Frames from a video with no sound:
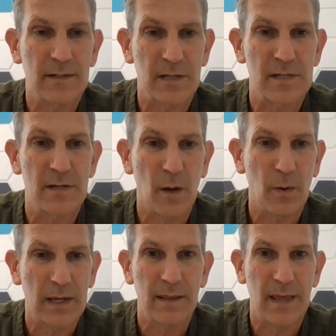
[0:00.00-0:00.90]
Just
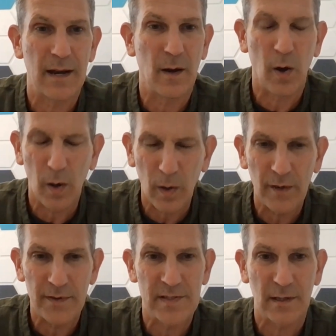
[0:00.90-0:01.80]
knowing that
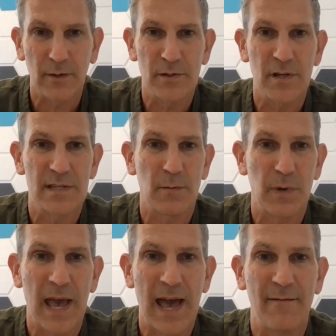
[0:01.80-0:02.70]
all of the solutions
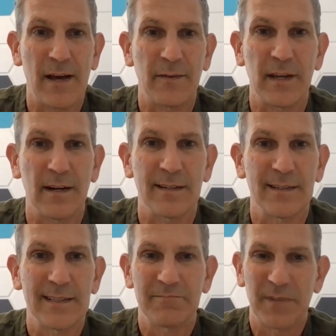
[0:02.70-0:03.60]
that we have out
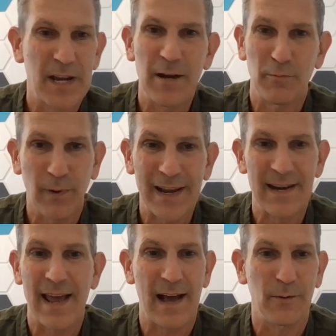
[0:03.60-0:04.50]
there, they're here
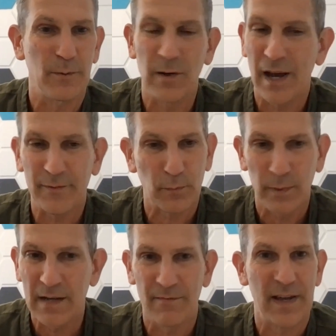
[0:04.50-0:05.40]
right now. We don't have to
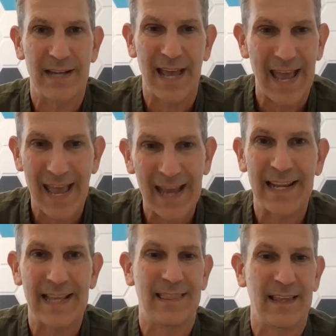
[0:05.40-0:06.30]
reinvent
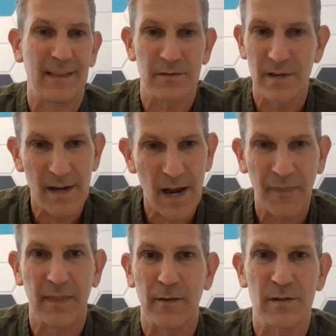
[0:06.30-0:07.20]
anything. There's
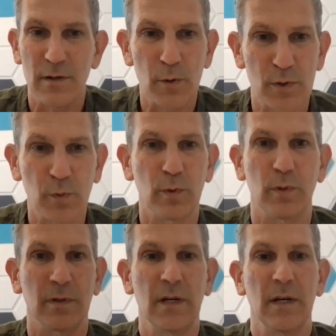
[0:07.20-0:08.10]
nothing. There's no
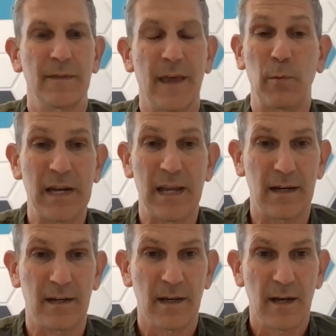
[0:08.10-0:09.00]
tool that we
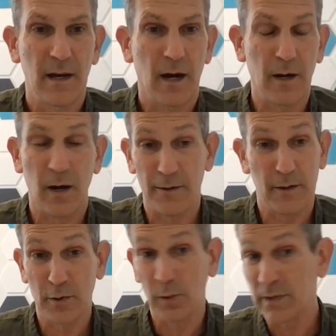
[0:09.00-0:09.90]
need. Are
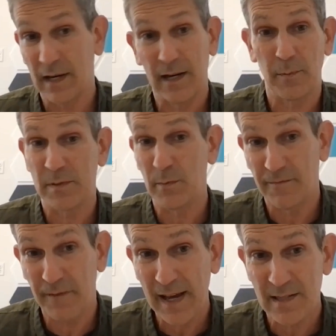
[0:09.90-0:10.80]
there tools that could help us
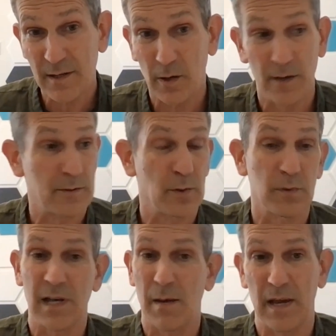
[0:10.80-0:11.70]
move faster? Are there
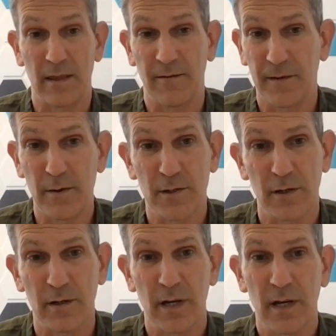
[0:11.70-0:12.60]
tools coming in the
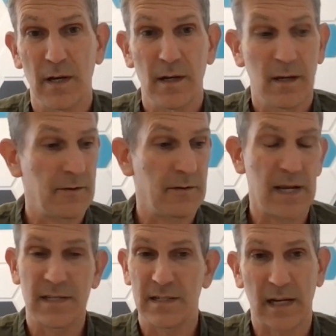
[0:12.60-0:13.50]
future? Are there
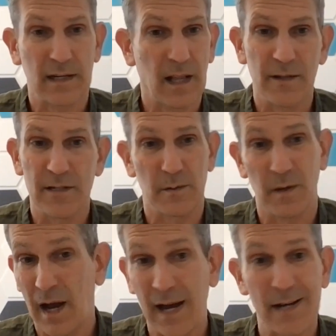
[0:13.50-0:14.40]
nascent technologies
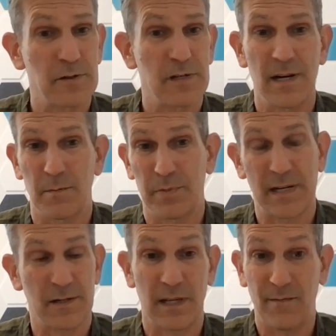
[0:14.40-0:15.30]
of hydrogen or
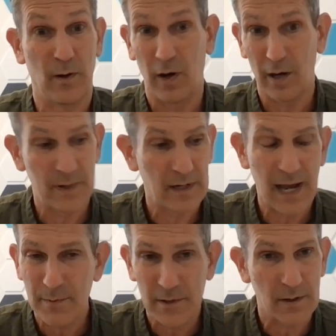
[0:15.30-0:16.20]
potentially even carbon
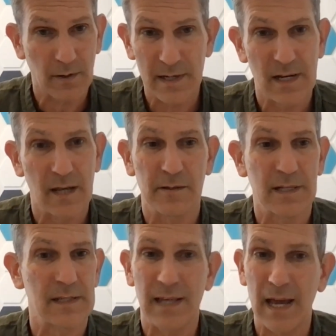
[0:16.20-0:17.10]
capture, crazy other
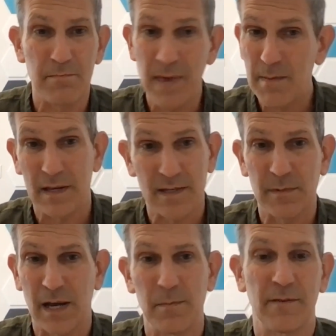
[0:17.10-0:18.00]
things like that? Maybe
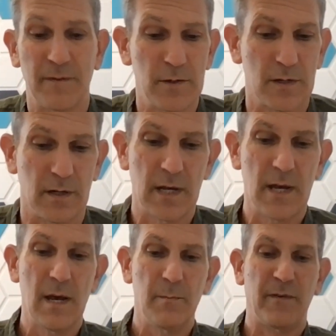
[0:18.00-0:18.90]
sometime in the future.
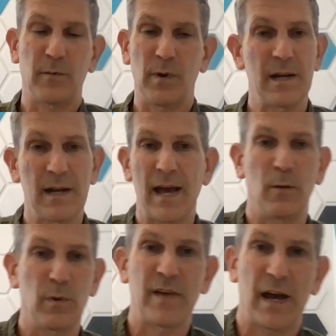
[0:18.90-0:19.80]
But for right
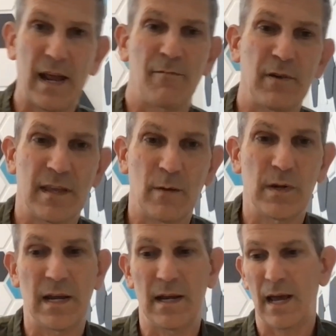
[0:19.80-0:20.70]
now, we've got everything
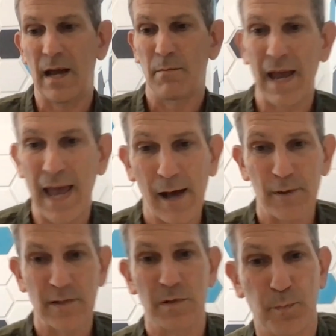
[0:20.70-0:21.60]
we need. And my
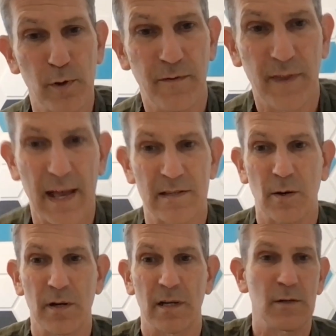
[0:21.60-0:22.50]
house was proof of that
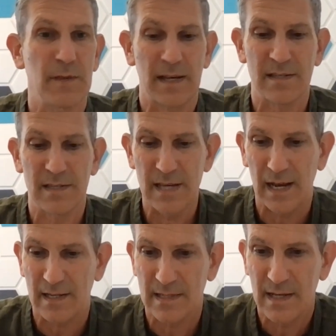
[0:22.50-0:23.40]
starting in
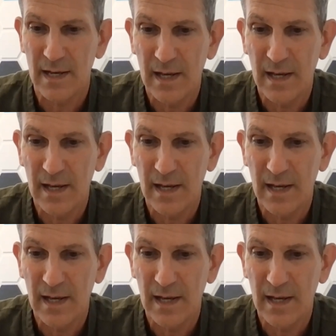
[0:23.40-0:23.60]
2006.